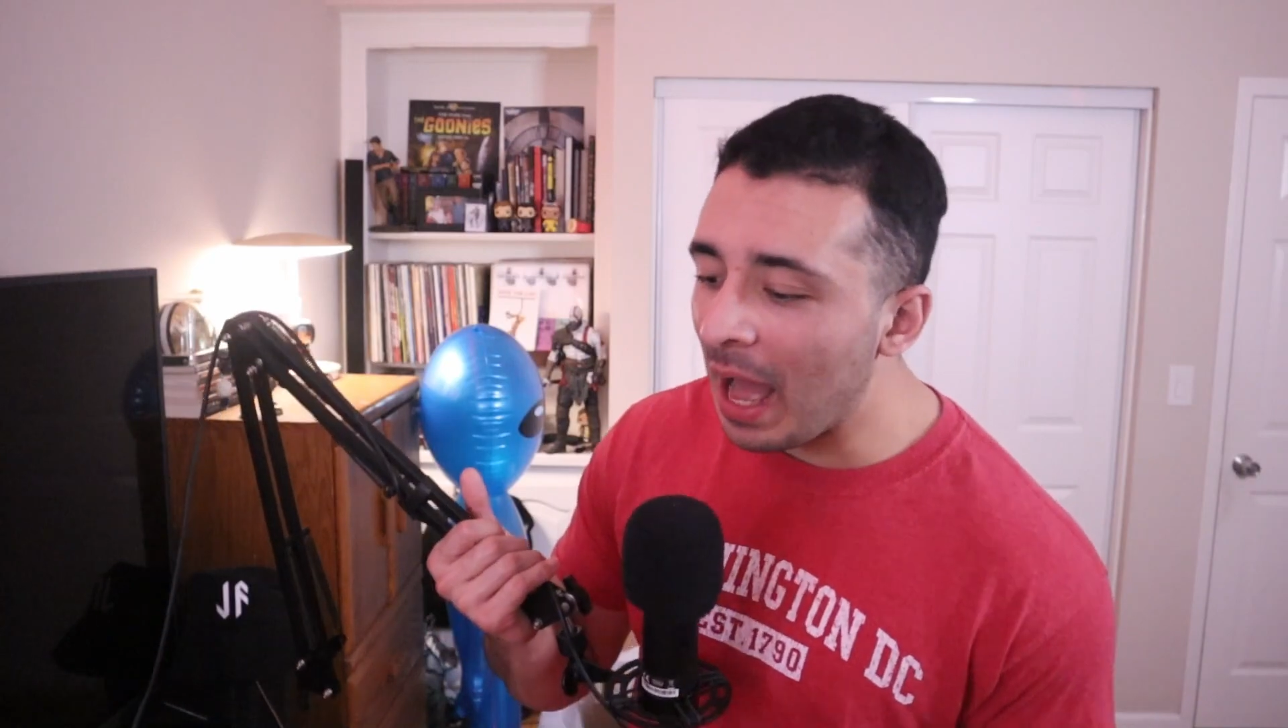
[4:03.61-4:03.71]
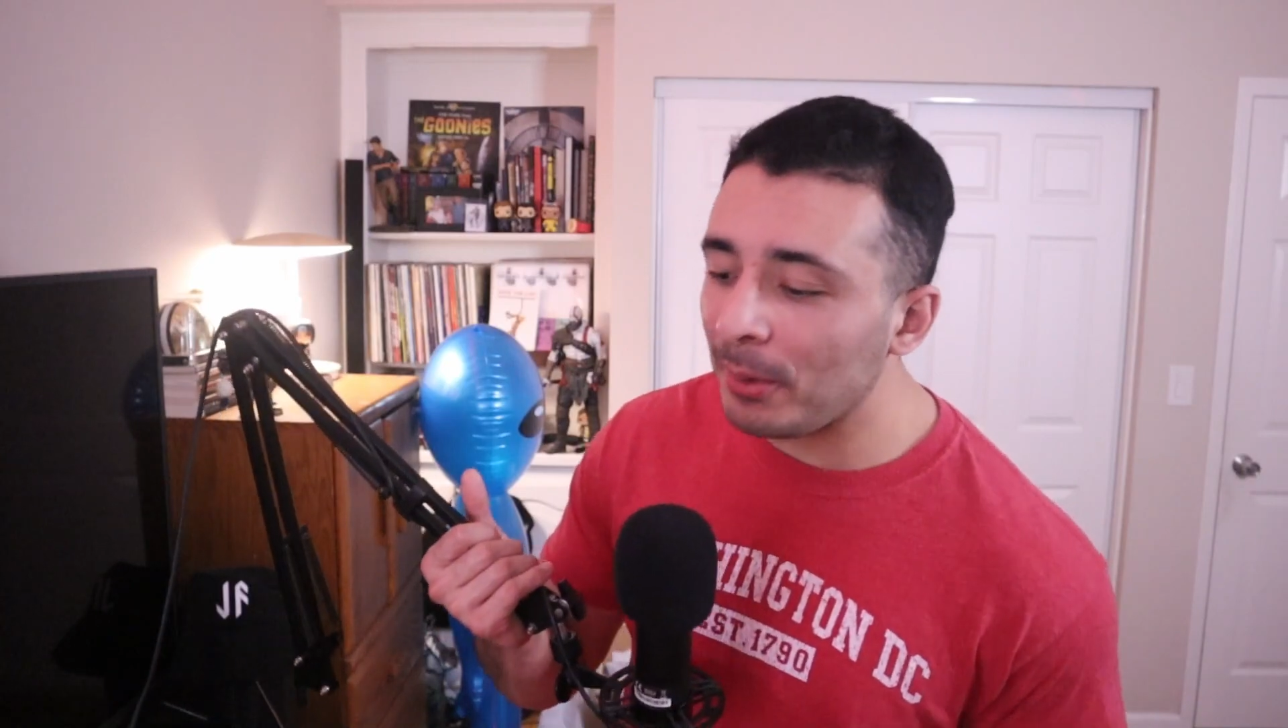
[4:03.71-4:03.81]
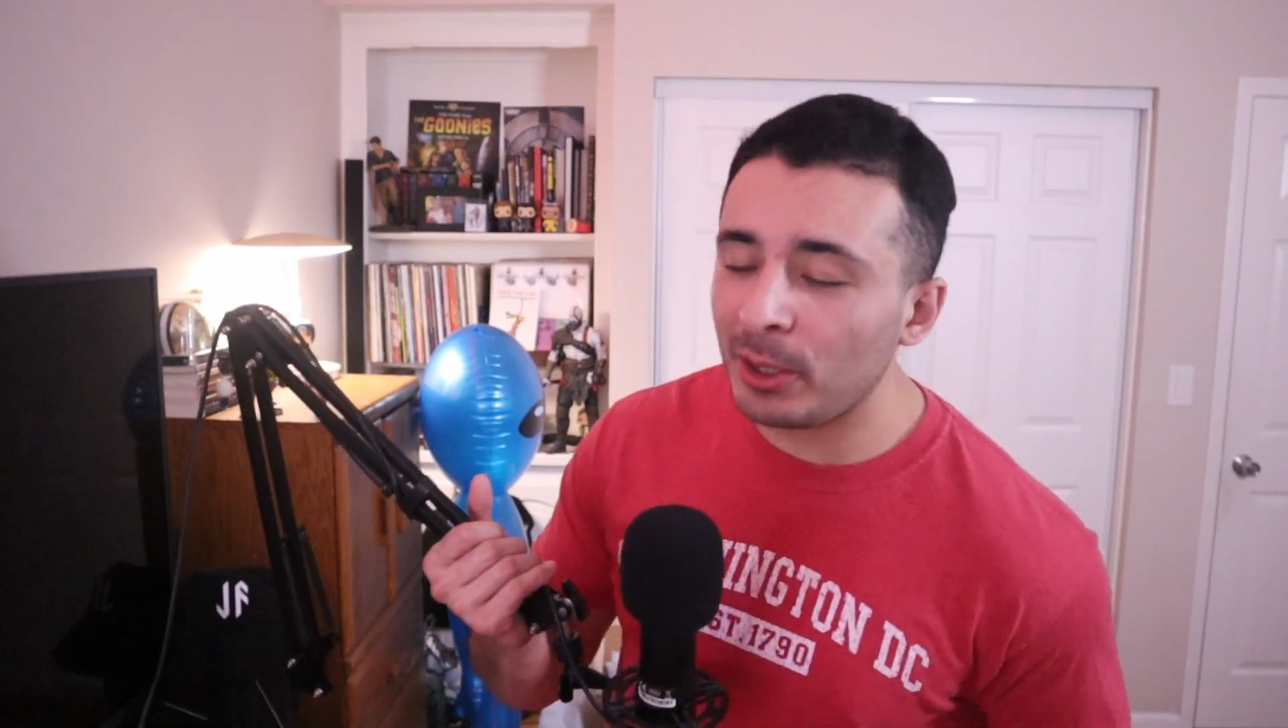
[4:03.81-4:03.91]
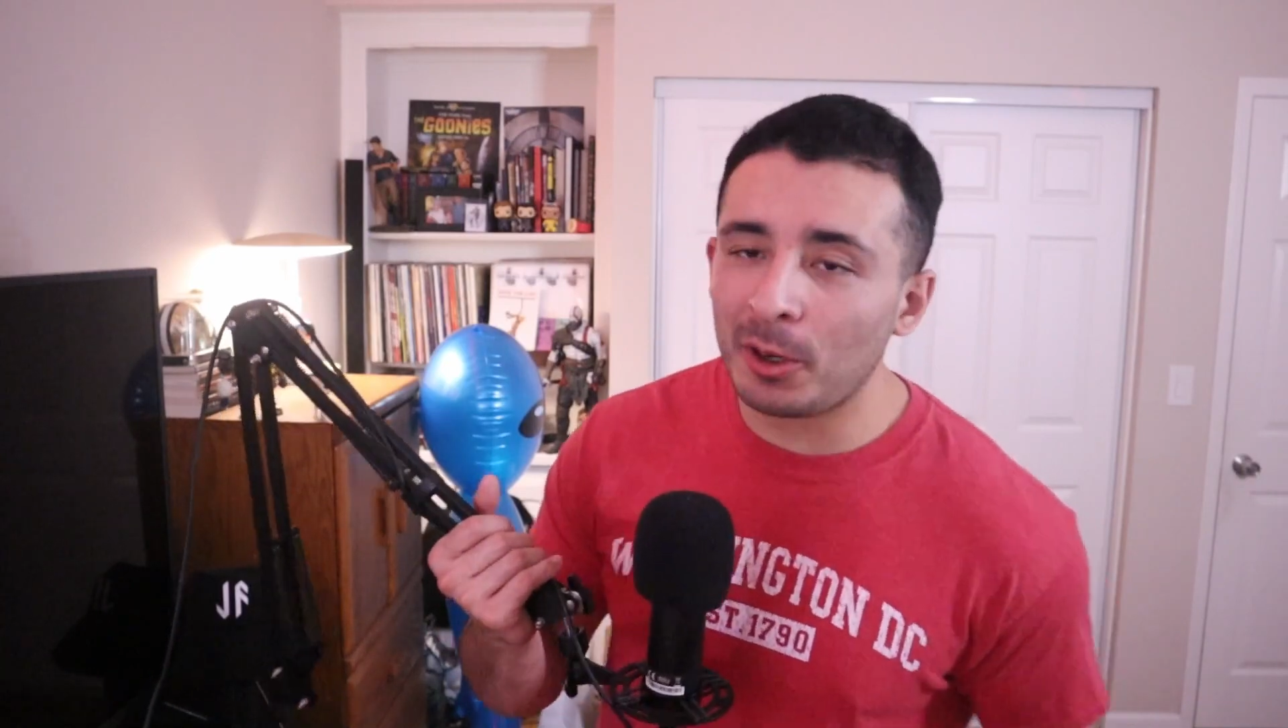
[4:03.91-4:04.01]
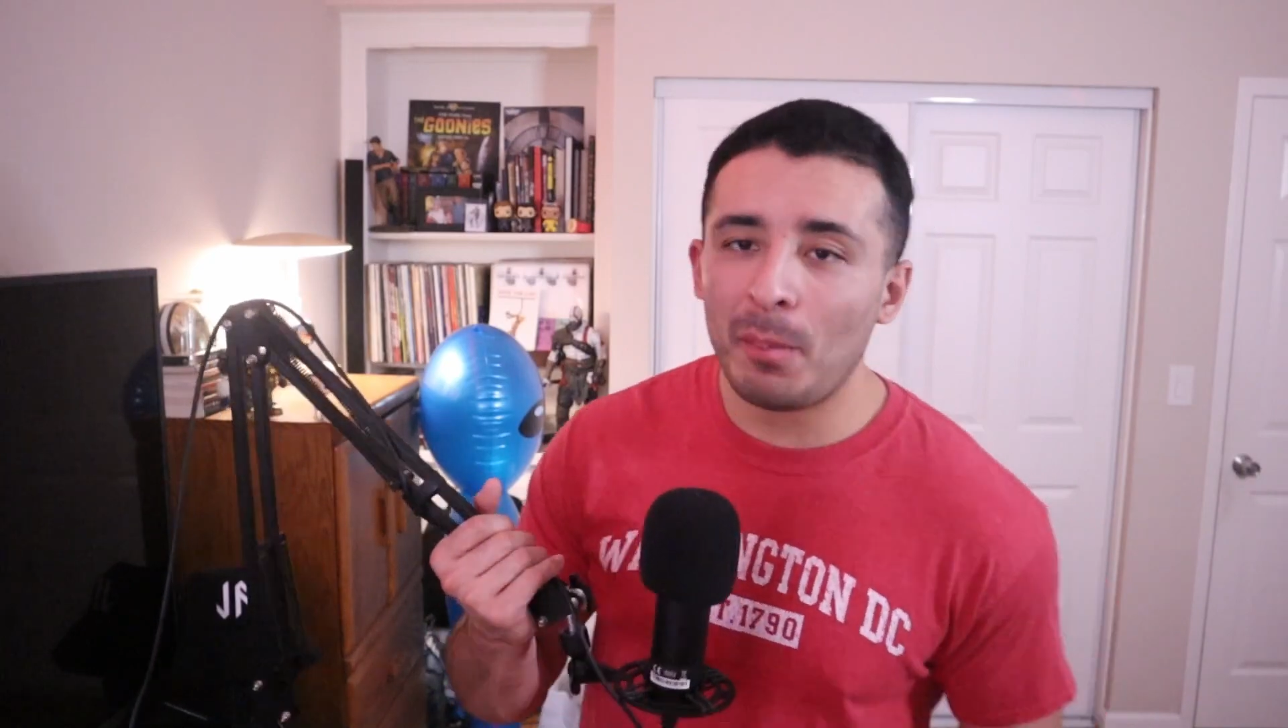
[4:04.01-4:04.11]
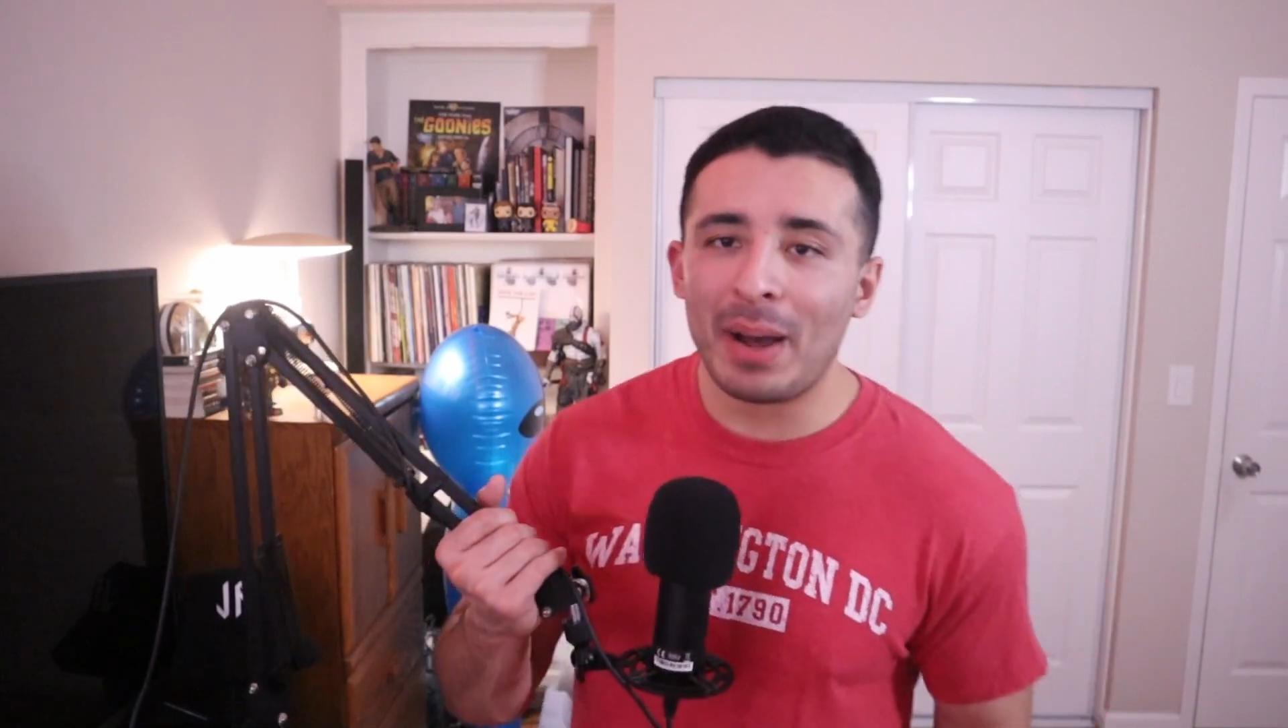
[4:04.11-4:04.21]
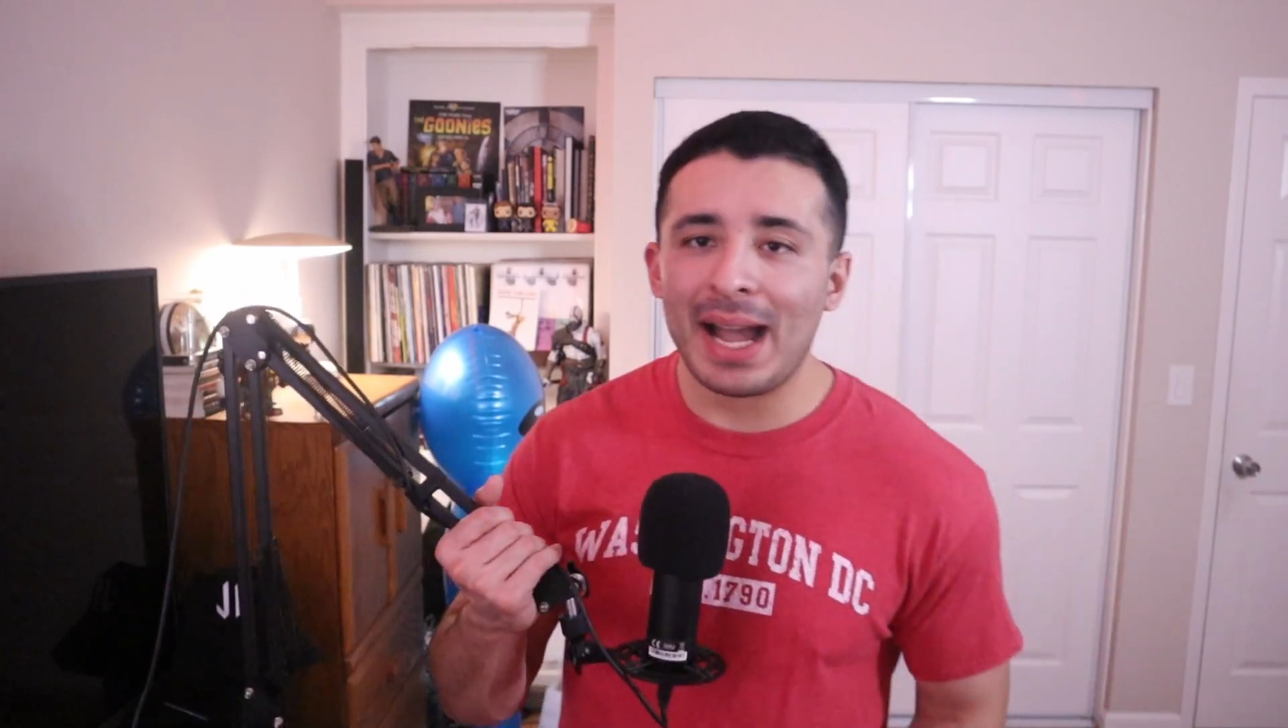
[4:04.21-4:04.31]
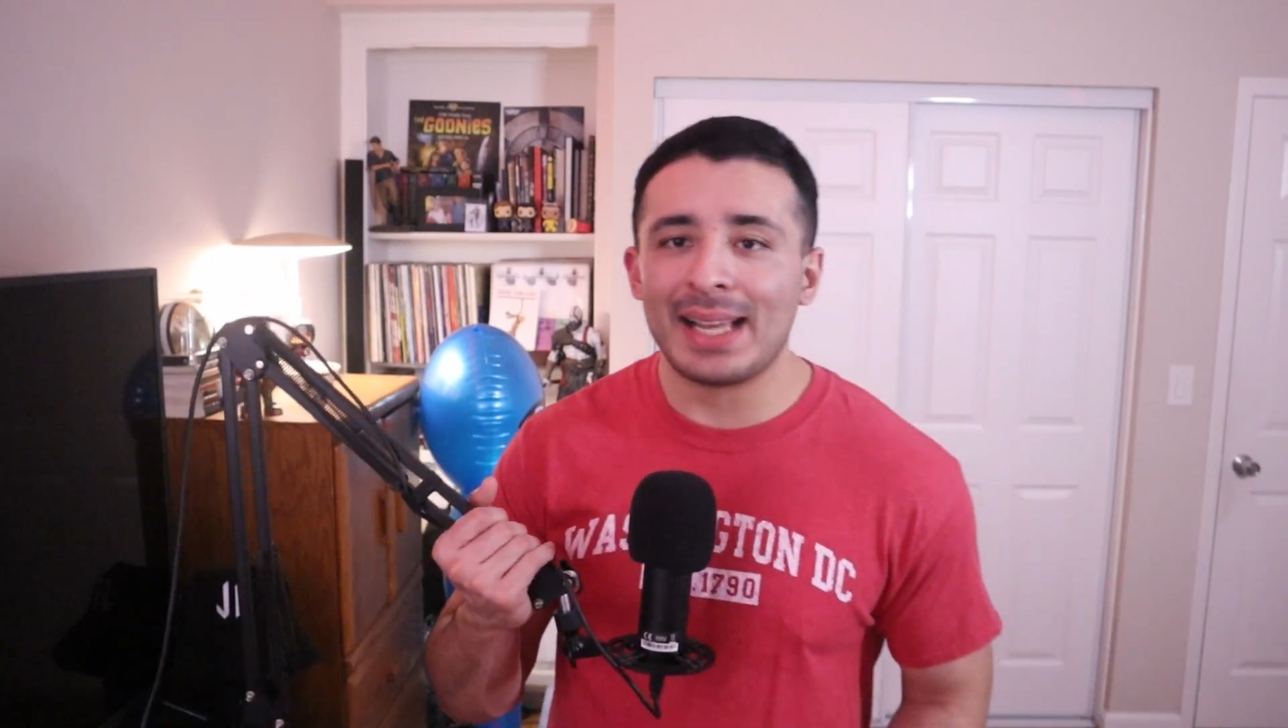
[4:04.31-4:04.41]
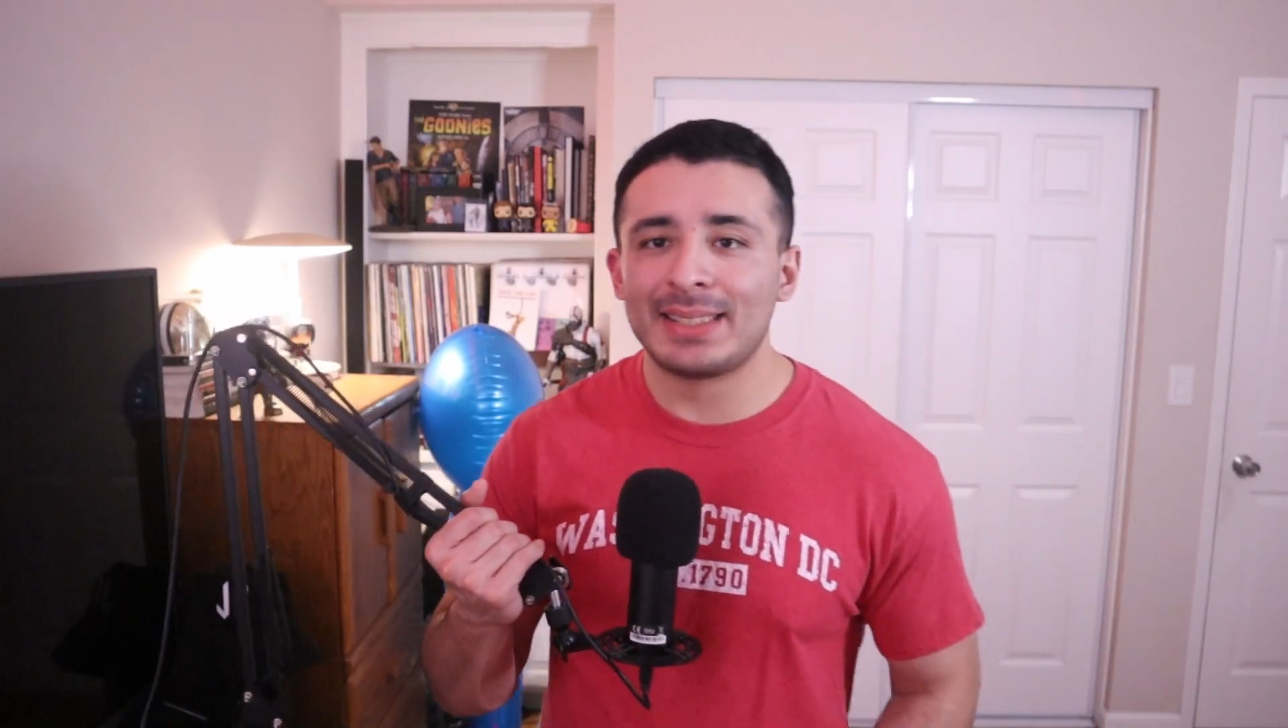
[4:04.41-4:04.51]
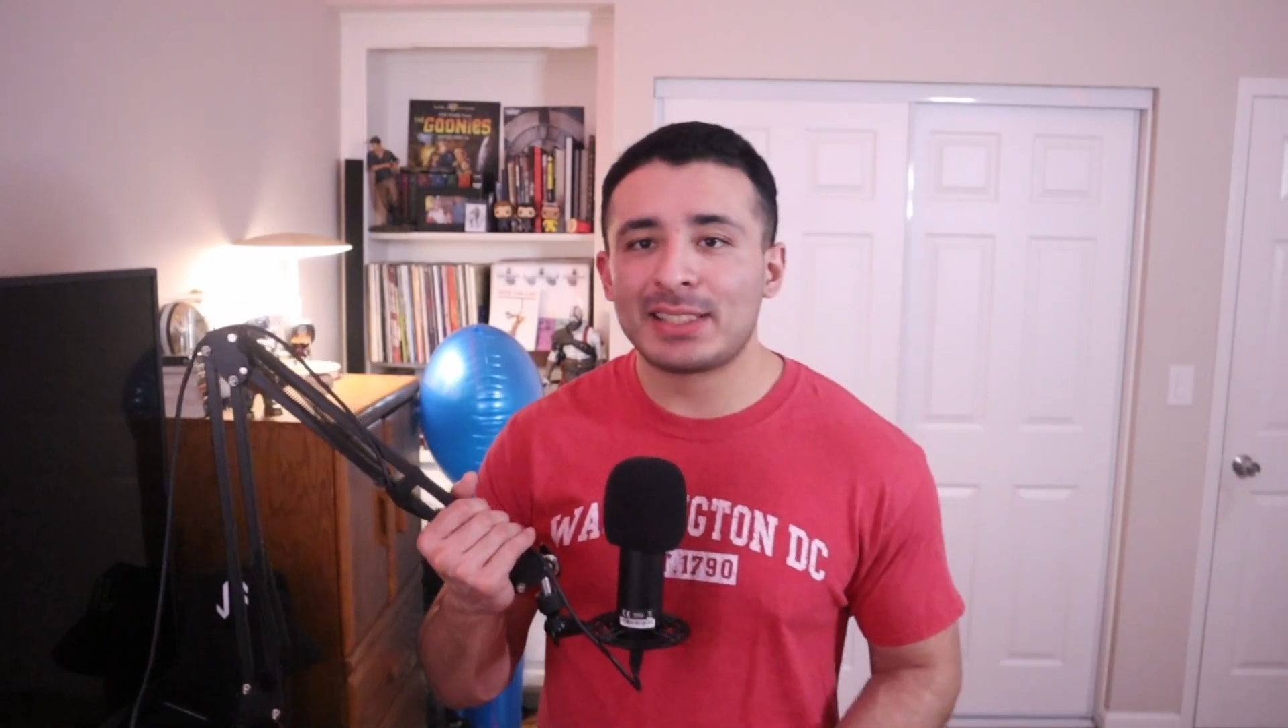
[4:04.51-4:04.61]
I'm a little biased.